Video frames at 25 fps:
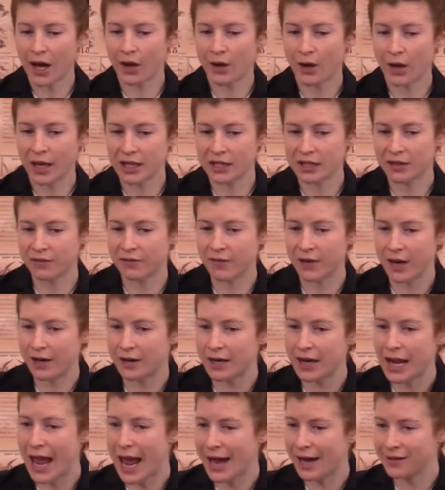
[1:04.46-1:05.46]
how at the
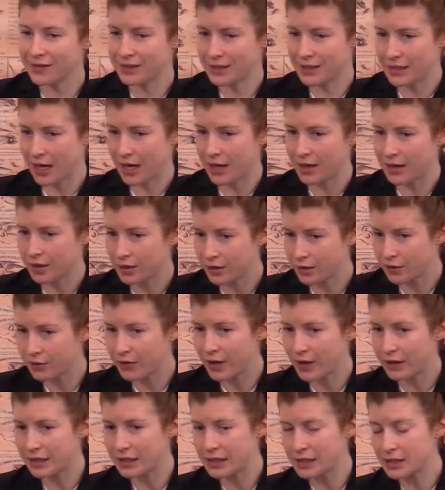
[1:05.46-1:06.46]
very outset, the
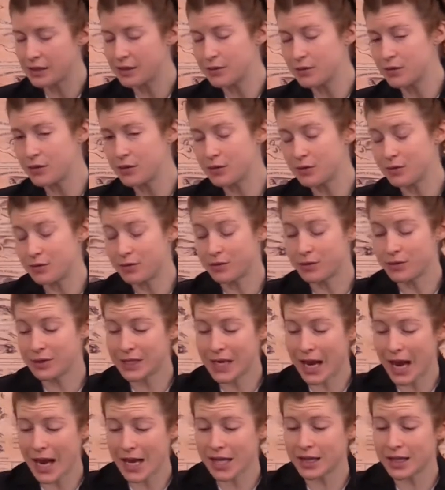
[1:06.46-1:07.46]
very
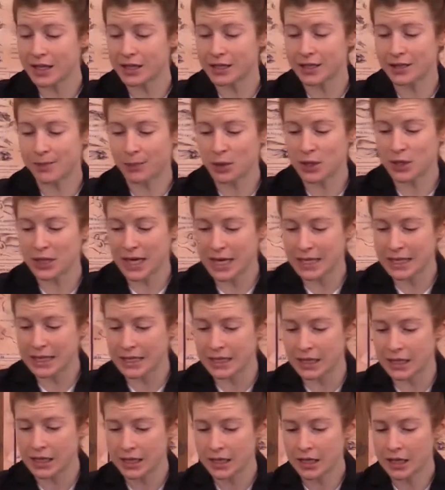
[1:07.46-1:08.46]
day that it's
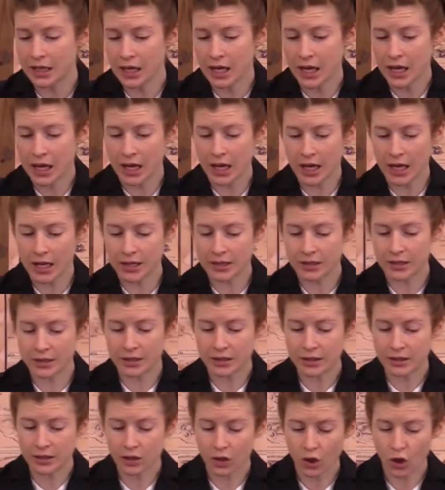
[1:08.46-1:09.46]
presented, it
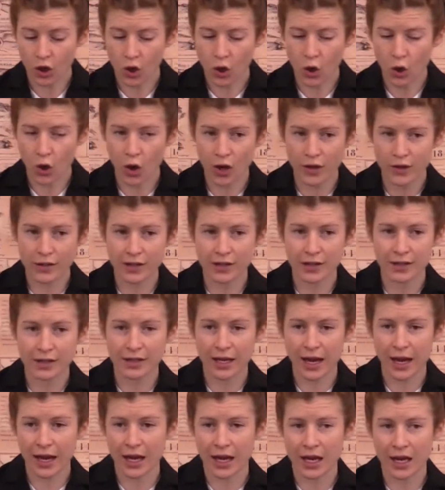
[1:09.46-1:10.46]

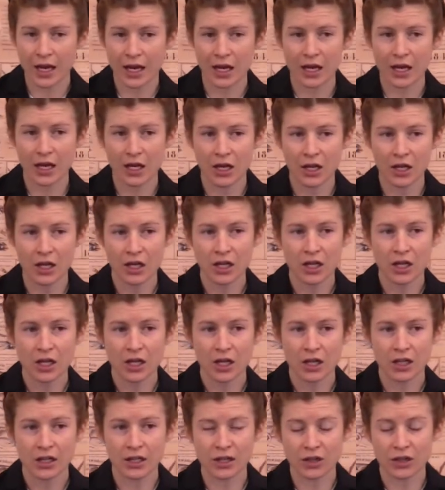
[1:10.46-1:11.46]
causes a
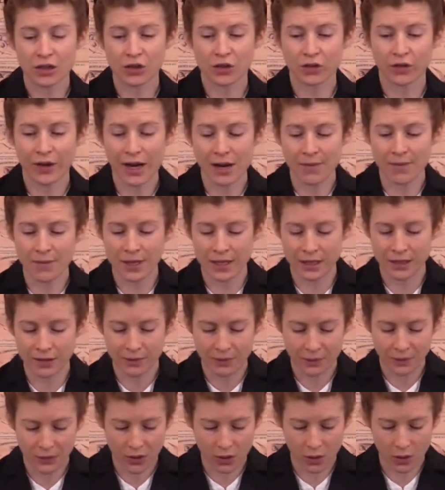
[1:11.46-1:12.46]
disagreement
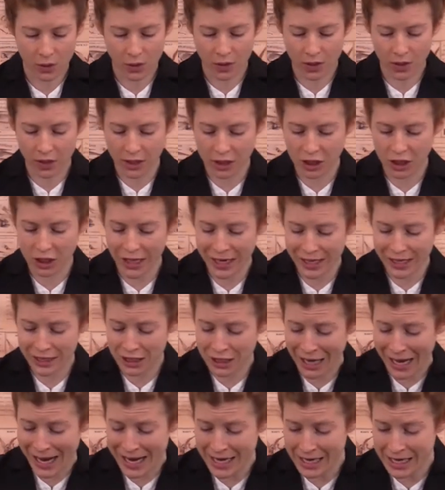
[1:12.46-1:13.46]
or a
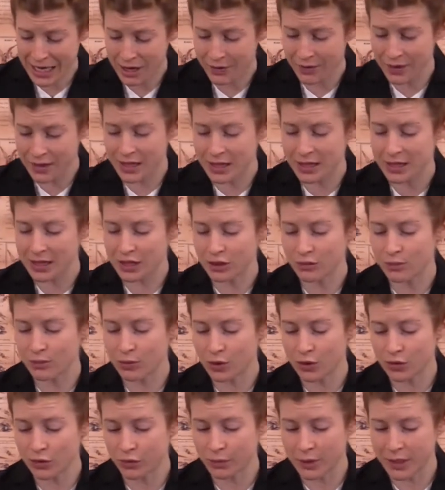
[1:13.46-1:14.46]
shaking within this
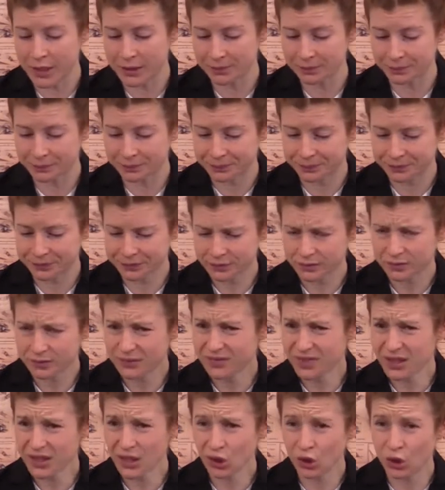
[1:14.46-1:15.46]
movement,
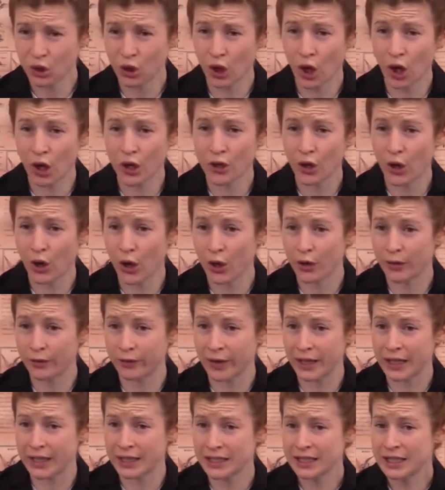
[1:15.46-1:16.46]
not
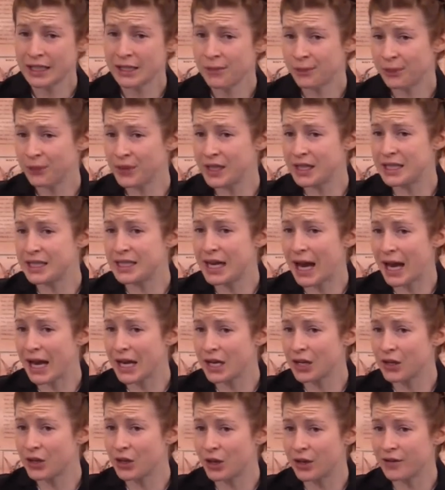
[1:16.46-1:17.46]
over the
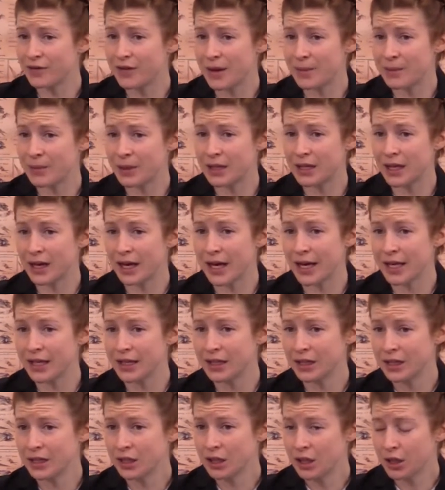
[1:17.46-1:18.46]
date November
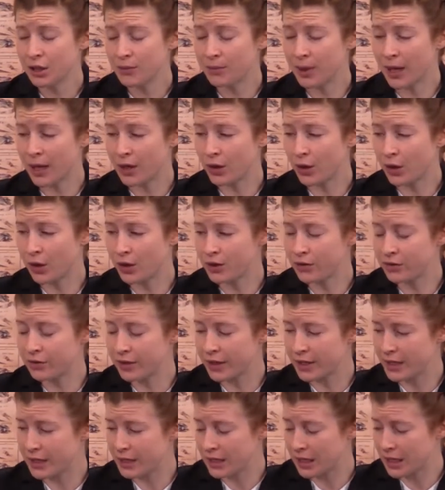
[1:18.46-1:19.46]
9, but
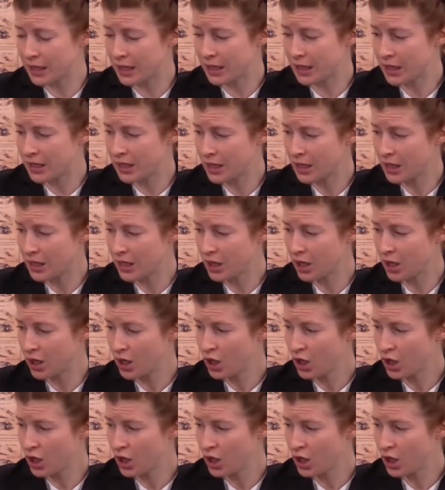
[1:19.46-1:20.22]
over the